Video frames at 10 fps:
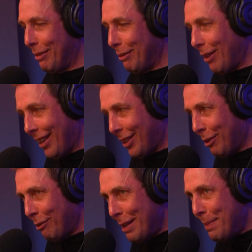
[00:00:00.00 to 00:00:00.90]
like
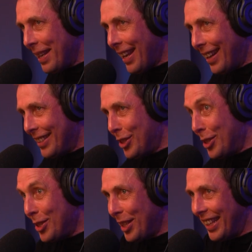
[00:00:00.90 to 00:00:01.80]
creeping out
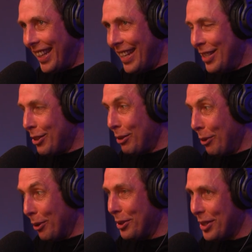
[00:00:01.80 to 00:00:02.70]
gingerly in
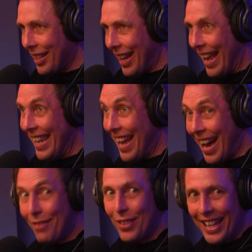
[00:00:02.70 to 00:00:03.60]
towards a
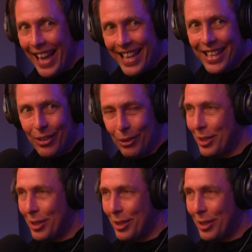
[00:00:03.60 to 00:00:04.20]
lava lake or